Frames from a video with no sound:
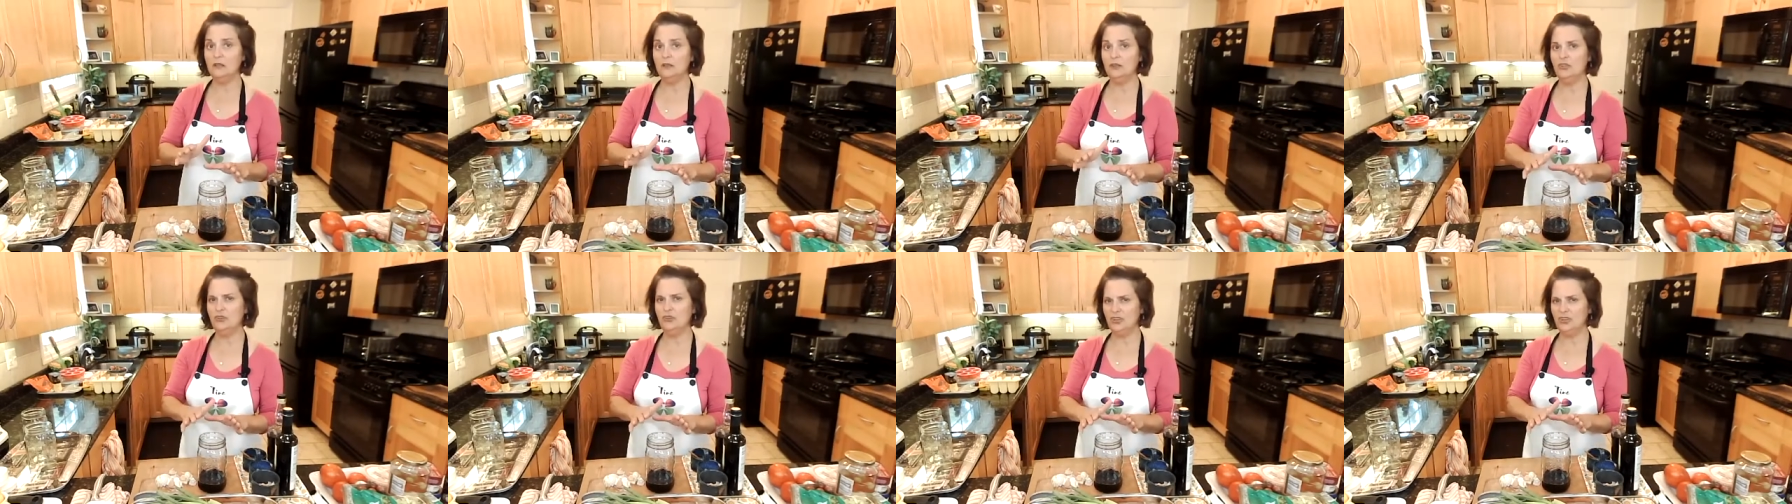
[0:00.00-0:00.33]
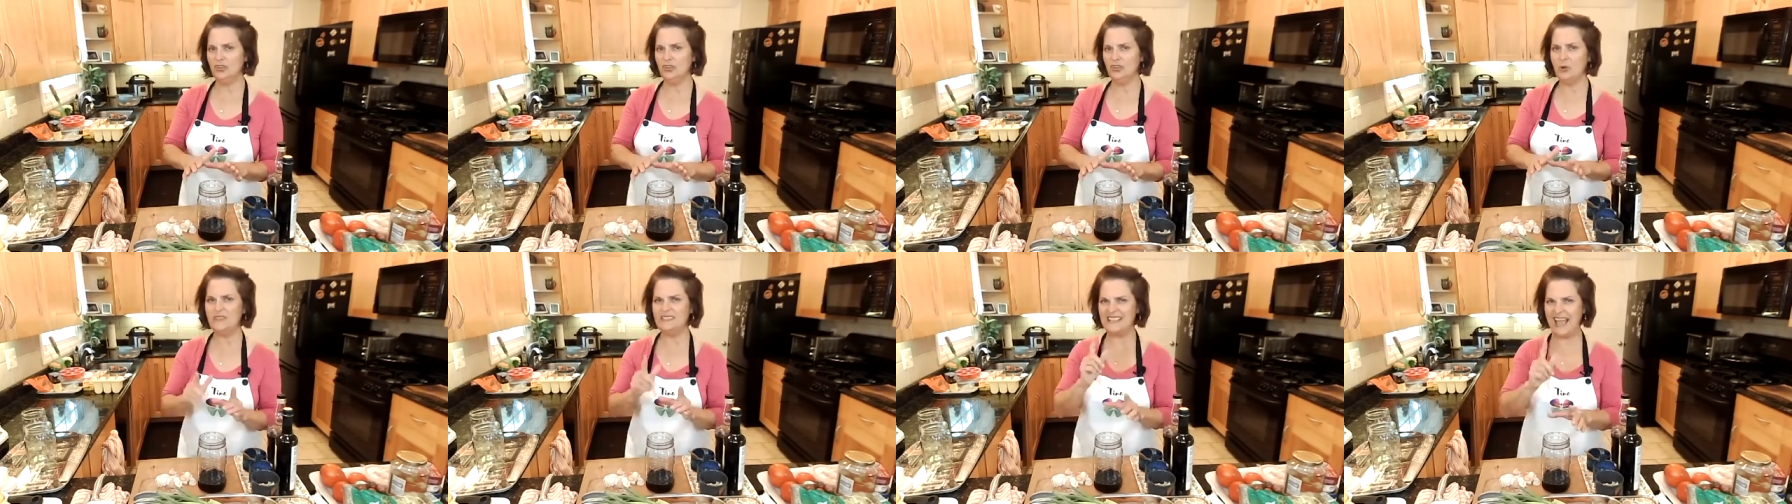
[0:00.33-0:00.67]
you can
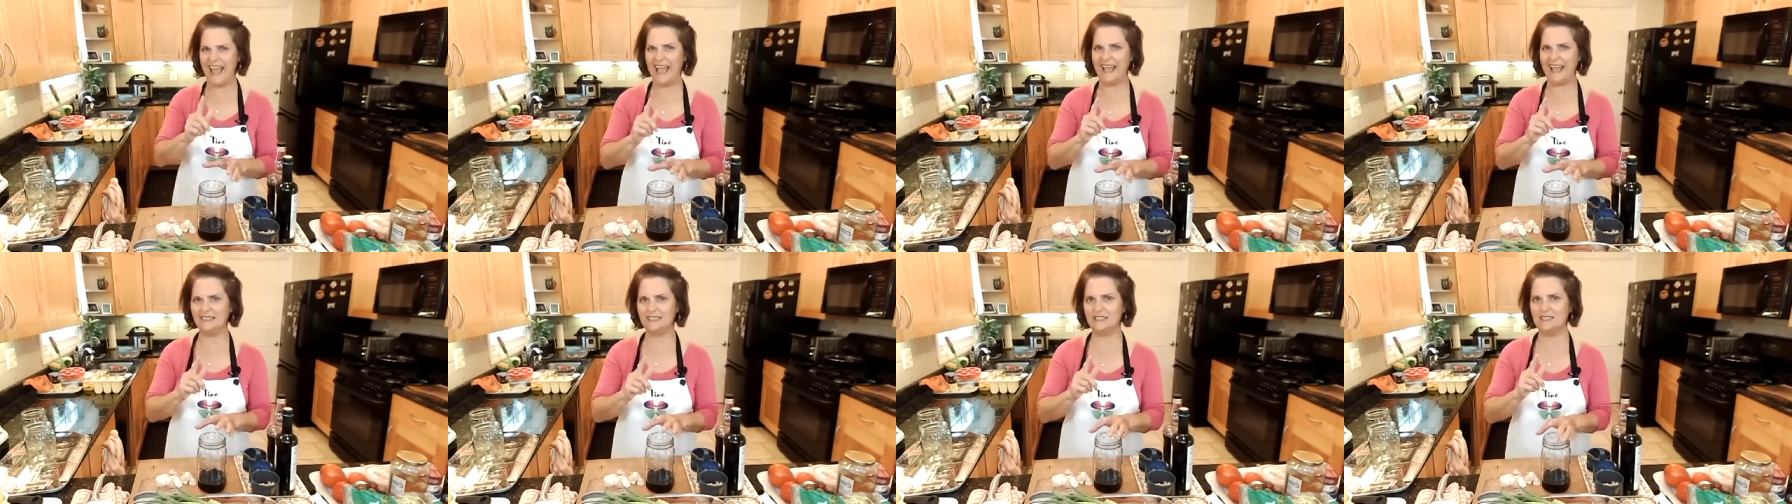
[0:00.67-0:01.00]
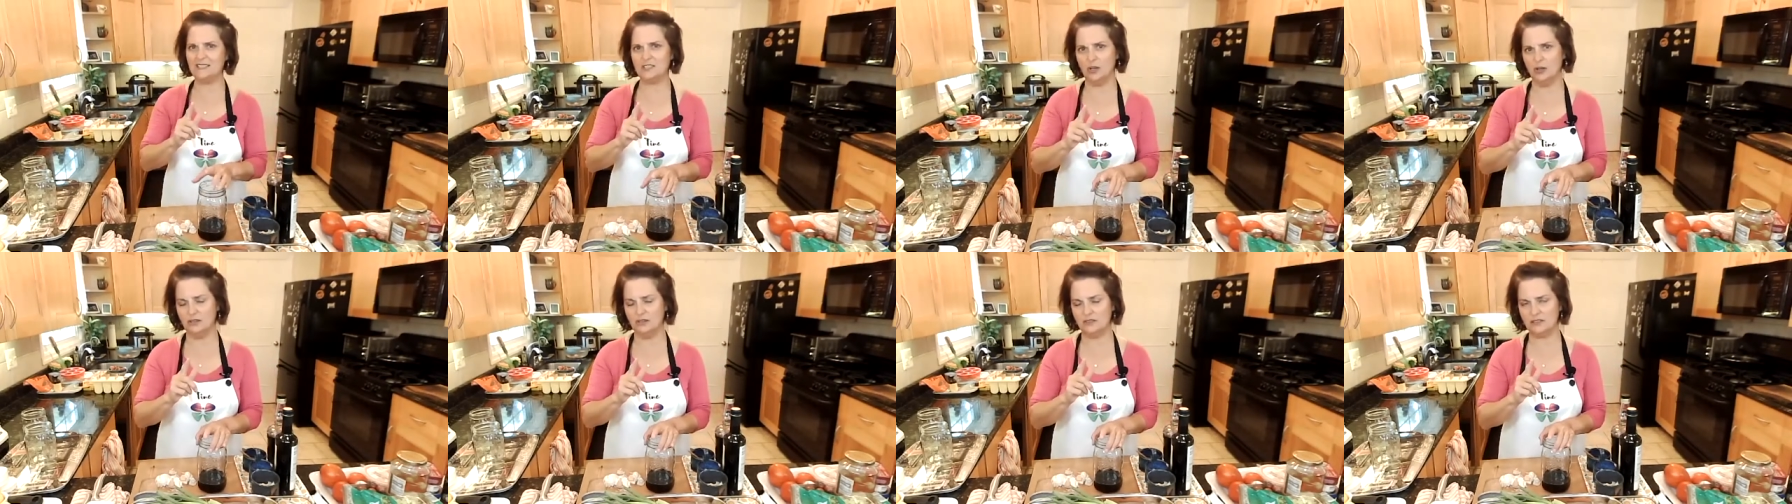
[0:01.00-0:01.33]
always add
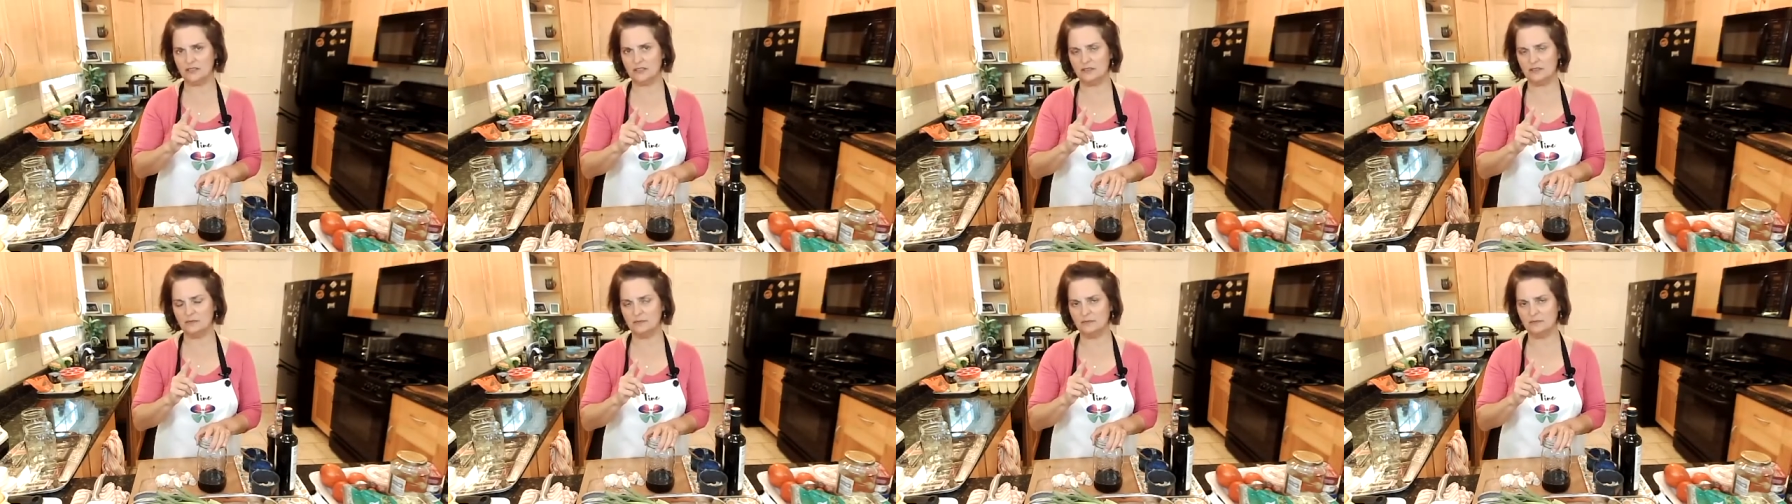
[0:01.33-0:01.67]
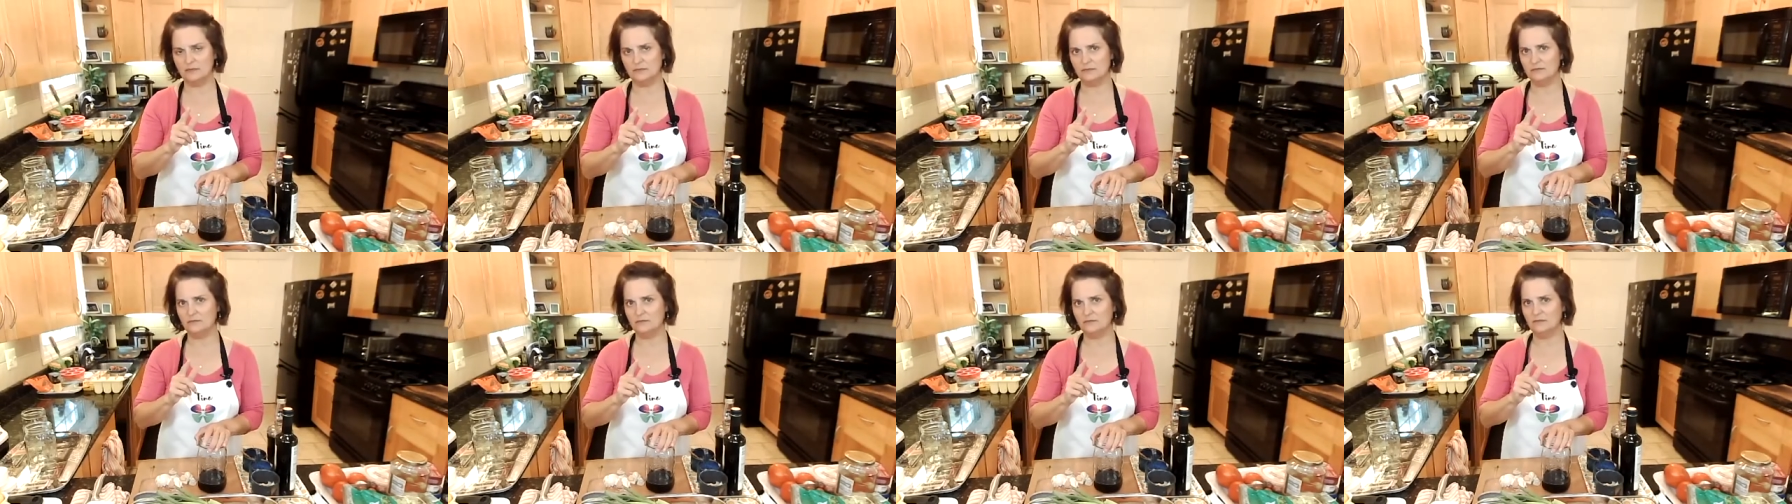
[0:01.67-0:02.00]
salt,
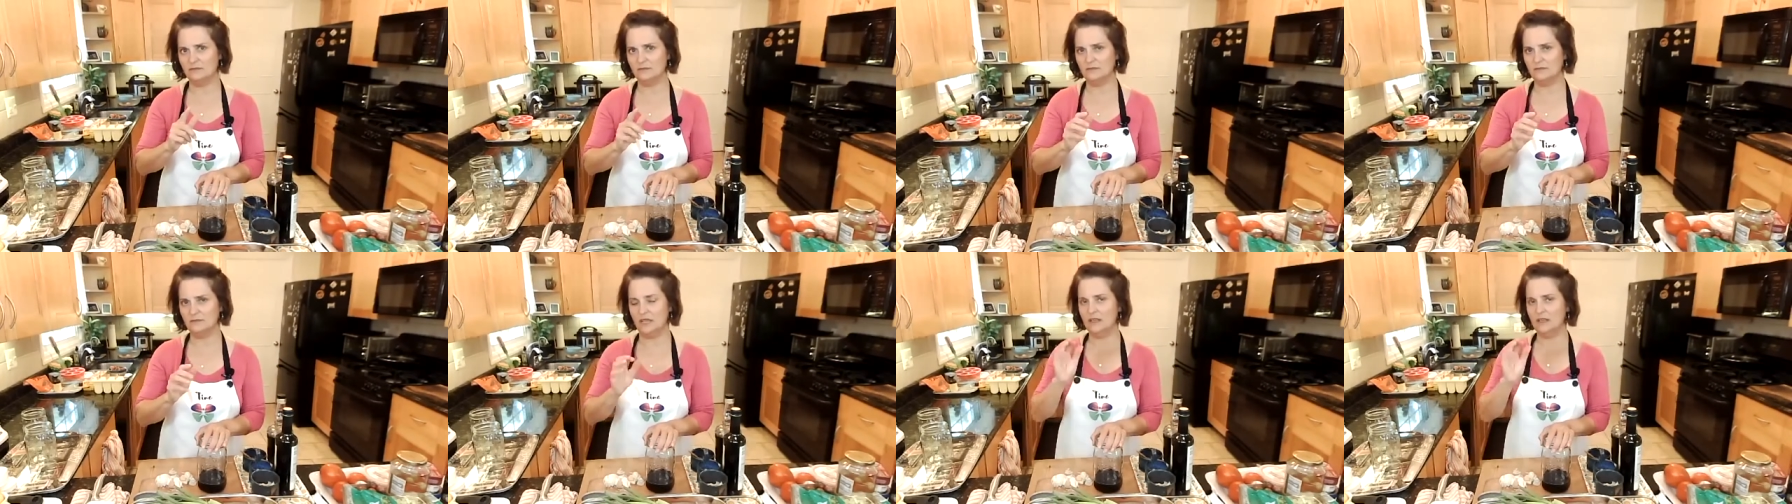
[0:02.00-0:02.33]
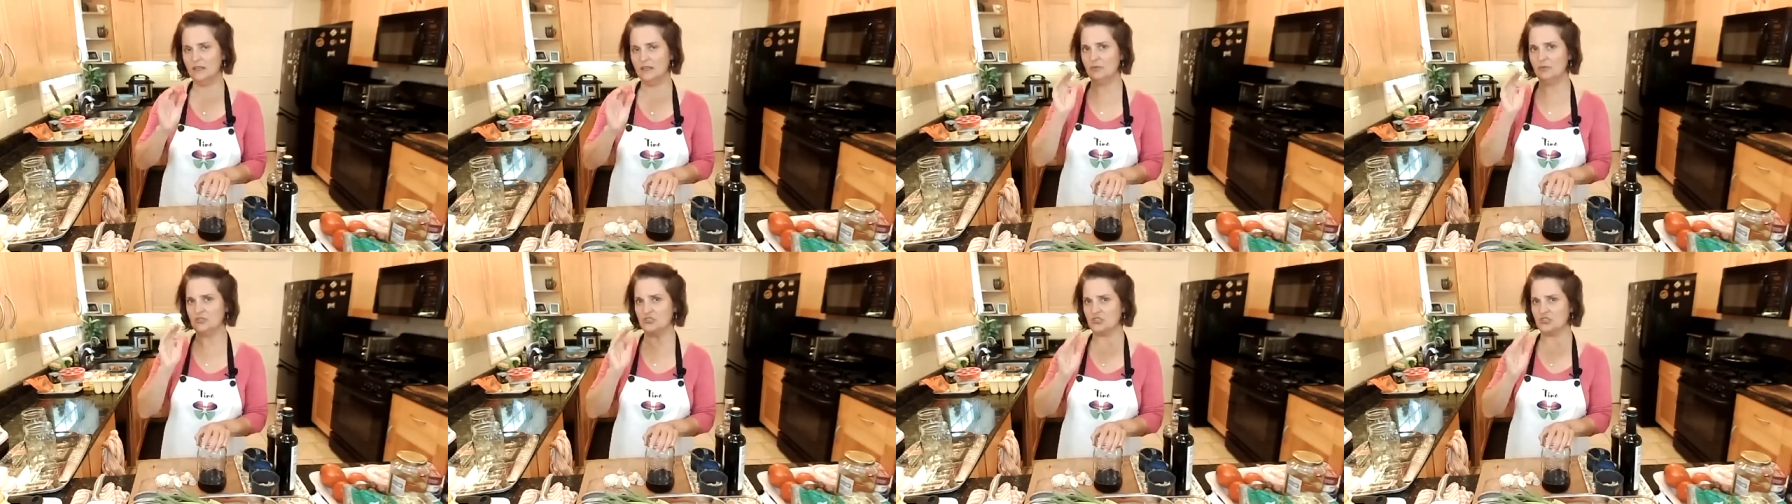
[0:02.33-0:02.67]

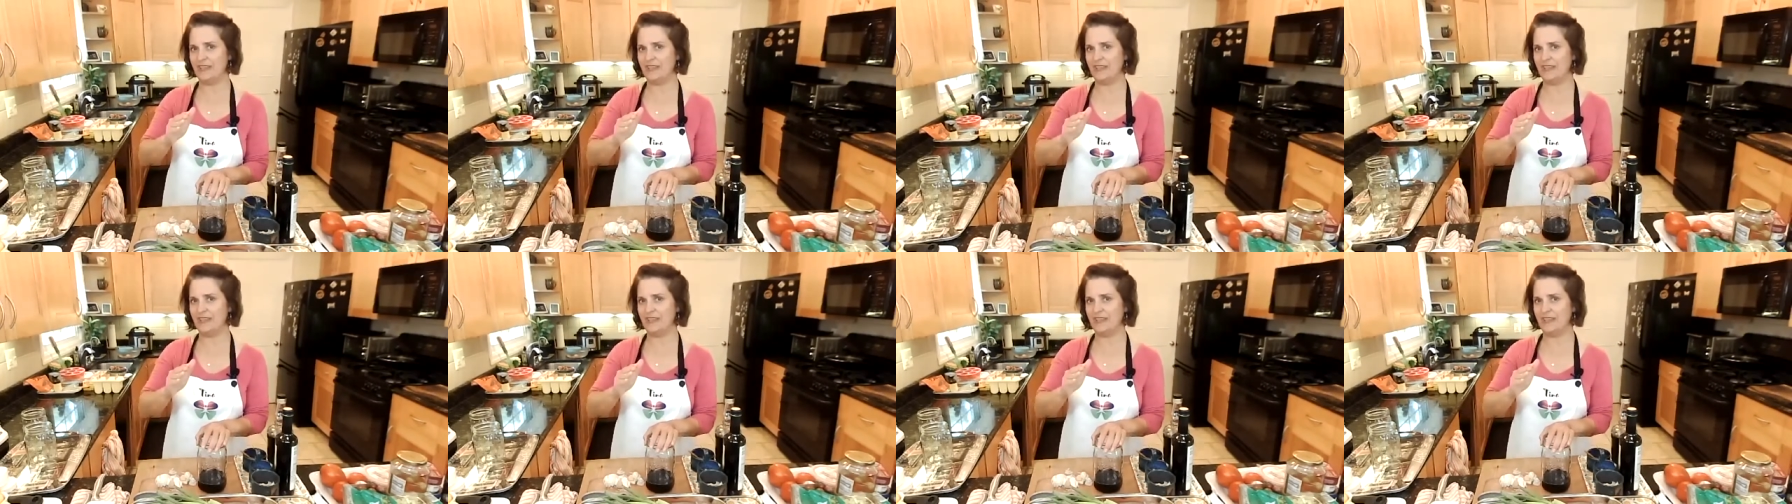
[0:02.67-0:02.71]
but